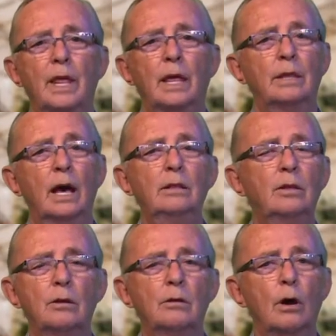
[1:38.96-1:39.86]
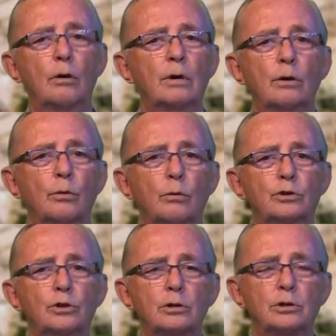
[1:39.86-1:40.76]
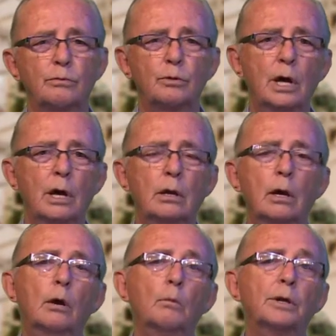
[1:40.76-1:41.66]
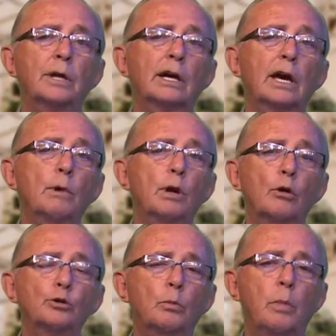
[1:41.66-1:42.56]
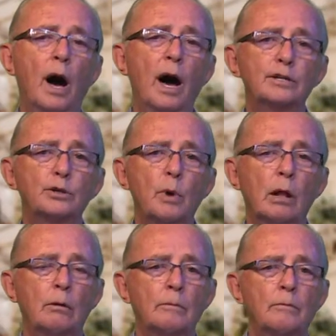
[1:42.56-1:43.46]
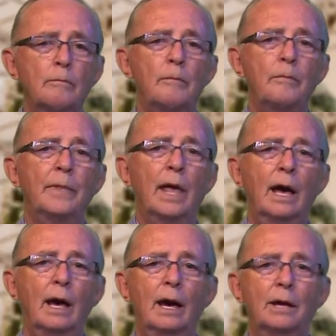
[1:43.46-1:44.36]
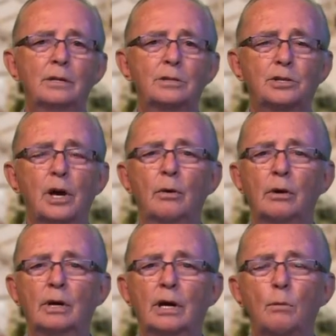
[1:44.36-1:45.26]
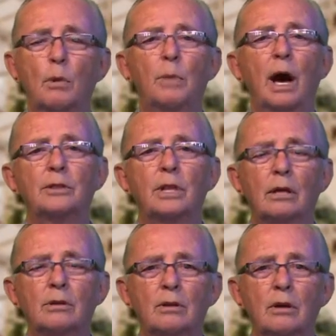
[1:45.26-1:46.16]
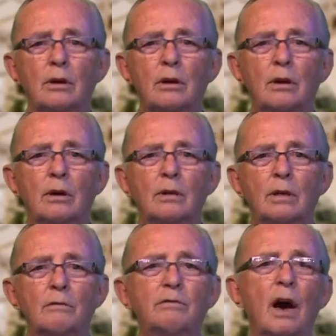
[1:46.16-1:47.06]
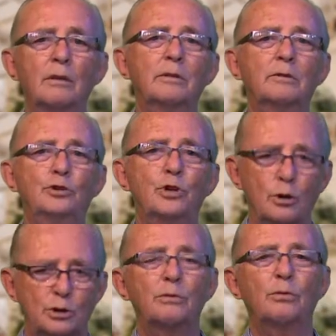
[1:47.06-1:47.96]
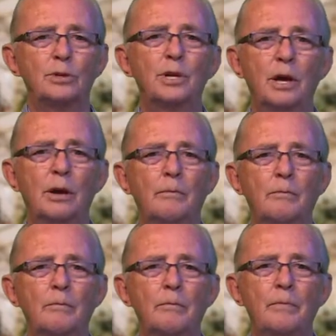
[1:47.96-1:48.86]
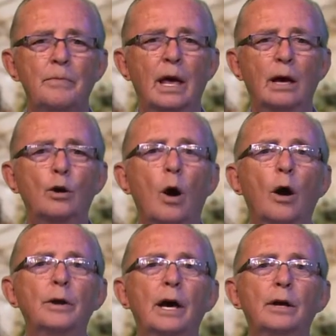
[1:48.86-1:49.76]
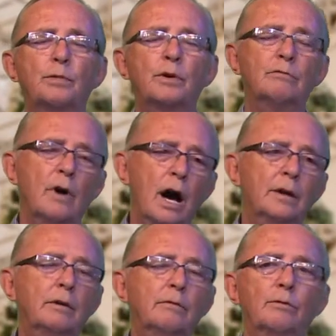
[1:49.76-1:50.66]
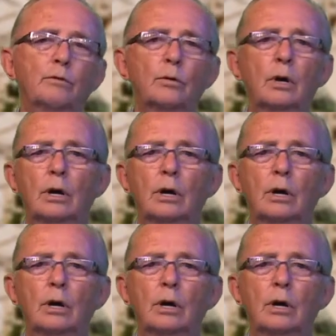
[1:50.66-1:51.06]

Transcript: and they didn't know, they thought Joseph was dead, but they came along to buy as well. And it so came about that they found Joseph was there. God had provided for